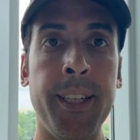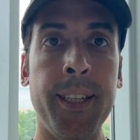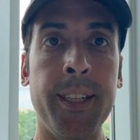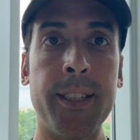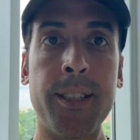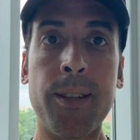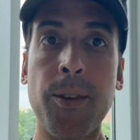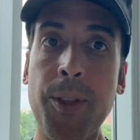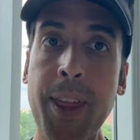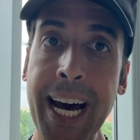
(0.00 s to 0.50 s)

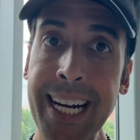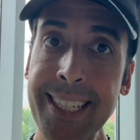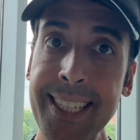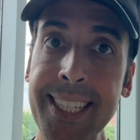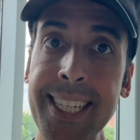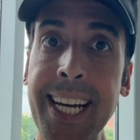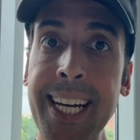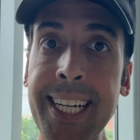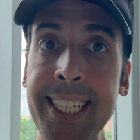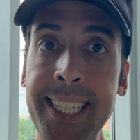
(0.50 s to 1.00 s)
So that's
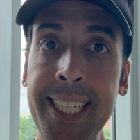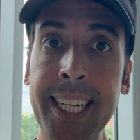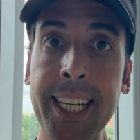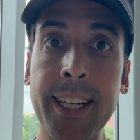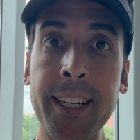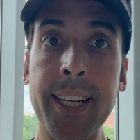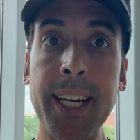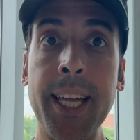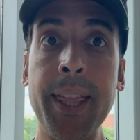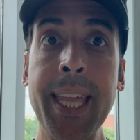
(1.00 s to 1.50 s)
the idea,
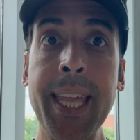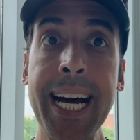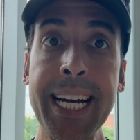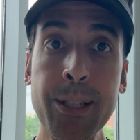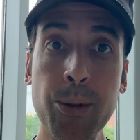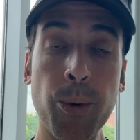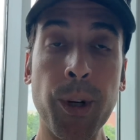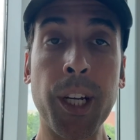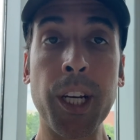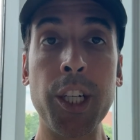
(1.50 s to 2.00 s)
and that's
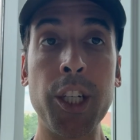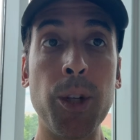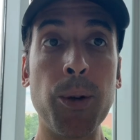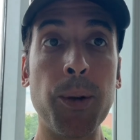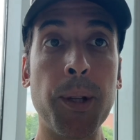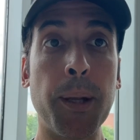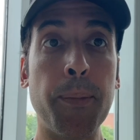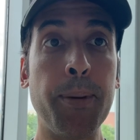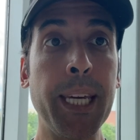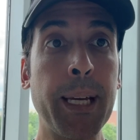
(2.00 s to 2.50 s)
what we're gonna do in
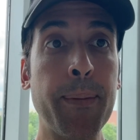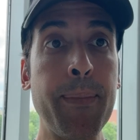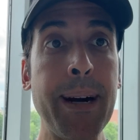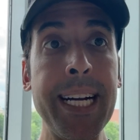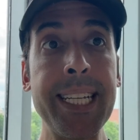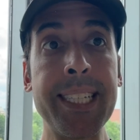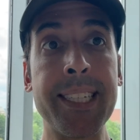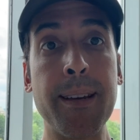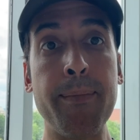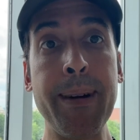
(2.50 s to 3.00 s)
the Peak
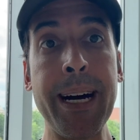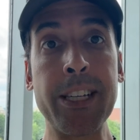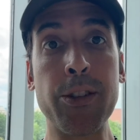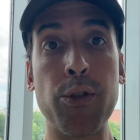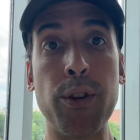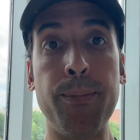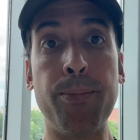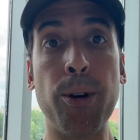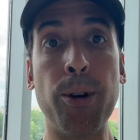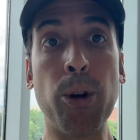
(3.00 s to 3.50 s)
Mindset
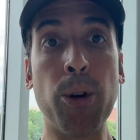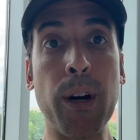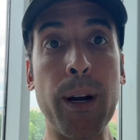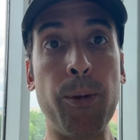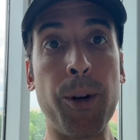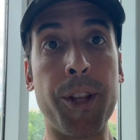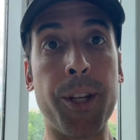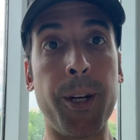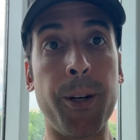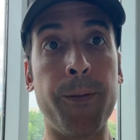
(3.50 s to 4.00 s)
Mastery program
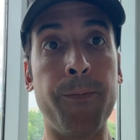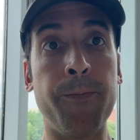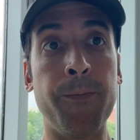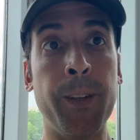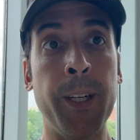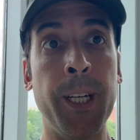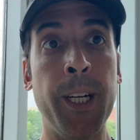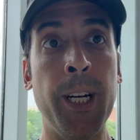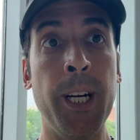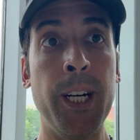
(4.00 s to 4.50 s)
with you.
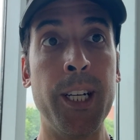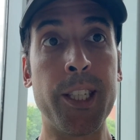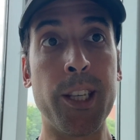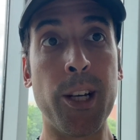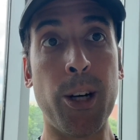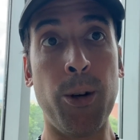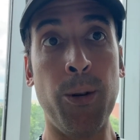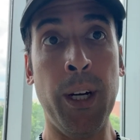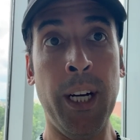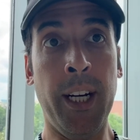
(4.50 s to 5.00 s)

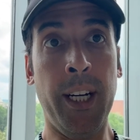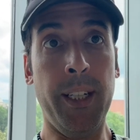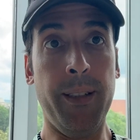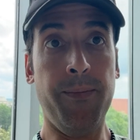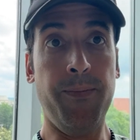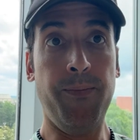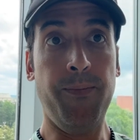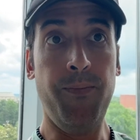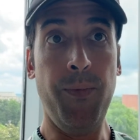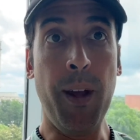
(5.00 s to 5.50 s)
So
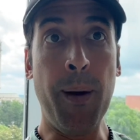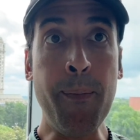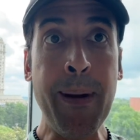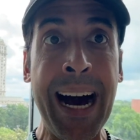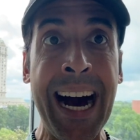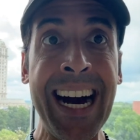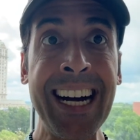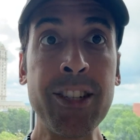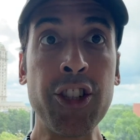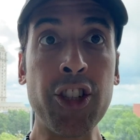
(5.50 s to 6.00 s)

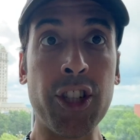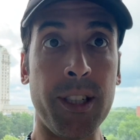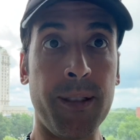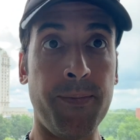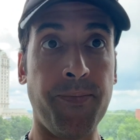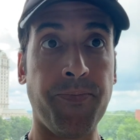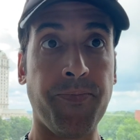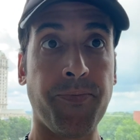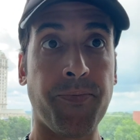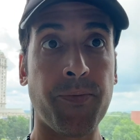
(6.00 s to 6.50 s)
imagine,
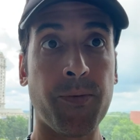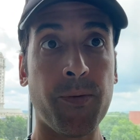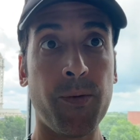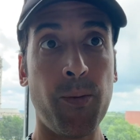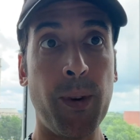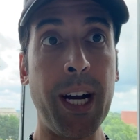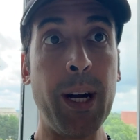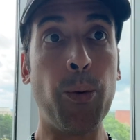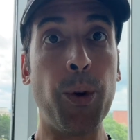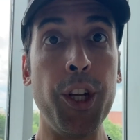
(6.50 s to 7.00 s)

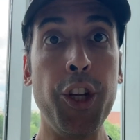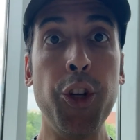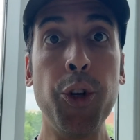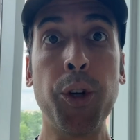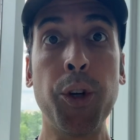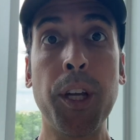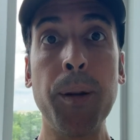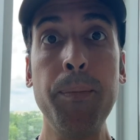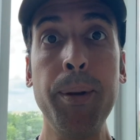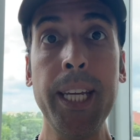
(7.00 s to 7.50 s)
right, where you
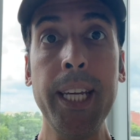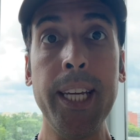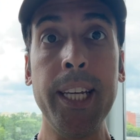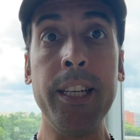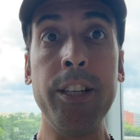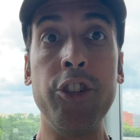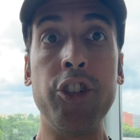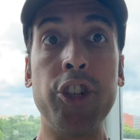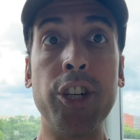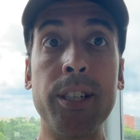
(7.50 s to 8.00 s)
could be
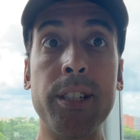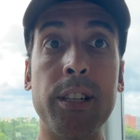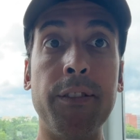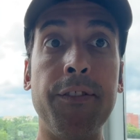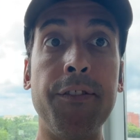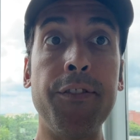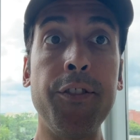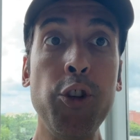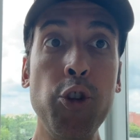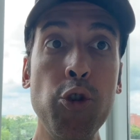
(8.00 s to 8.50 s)
in just a
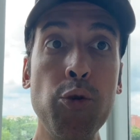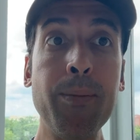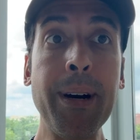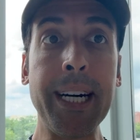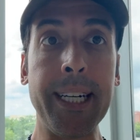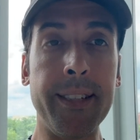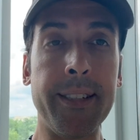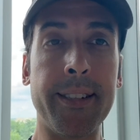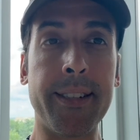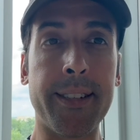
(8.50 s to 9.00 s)
few
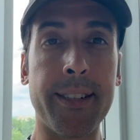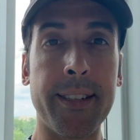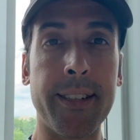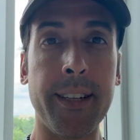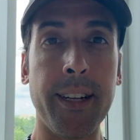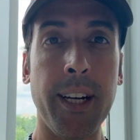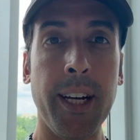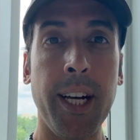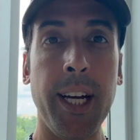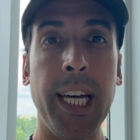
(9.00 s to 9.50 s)
months
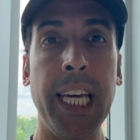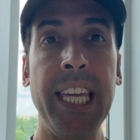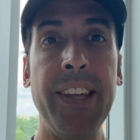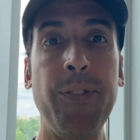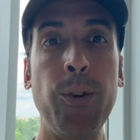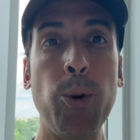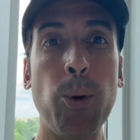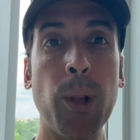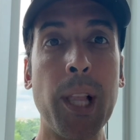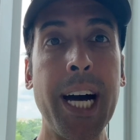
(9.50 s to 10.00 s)
if
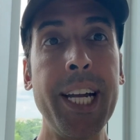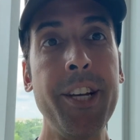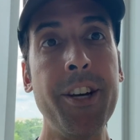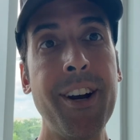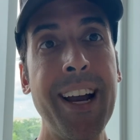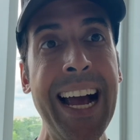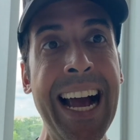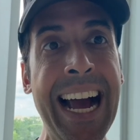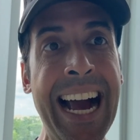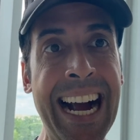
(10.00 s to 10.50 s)
you aligned your
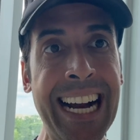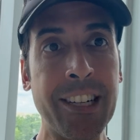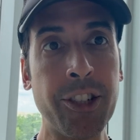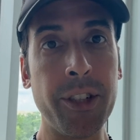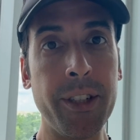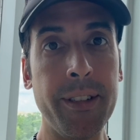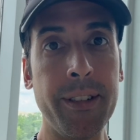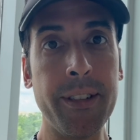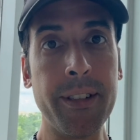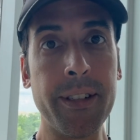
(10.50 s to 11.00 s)

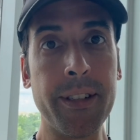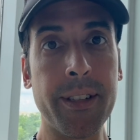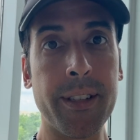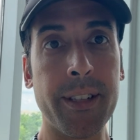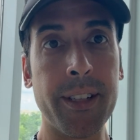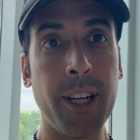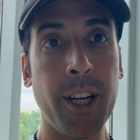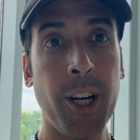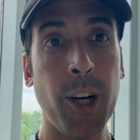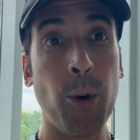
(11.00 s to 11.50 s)
actions
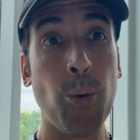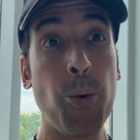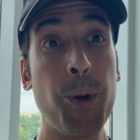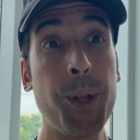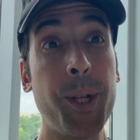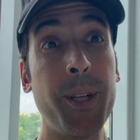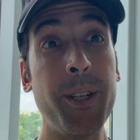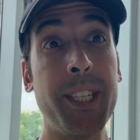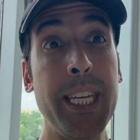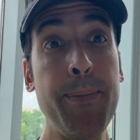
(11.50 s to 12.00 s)
with
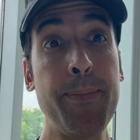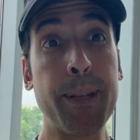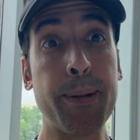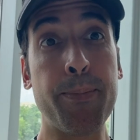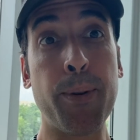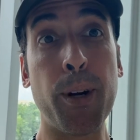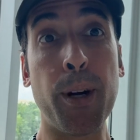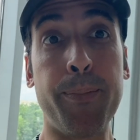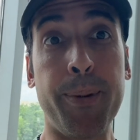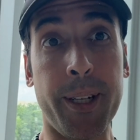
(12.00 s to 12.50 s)
your deepest
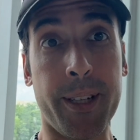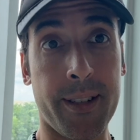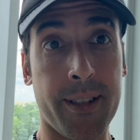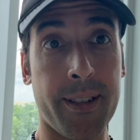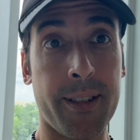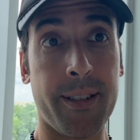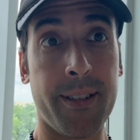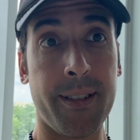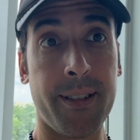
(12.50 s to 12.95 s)
purpose,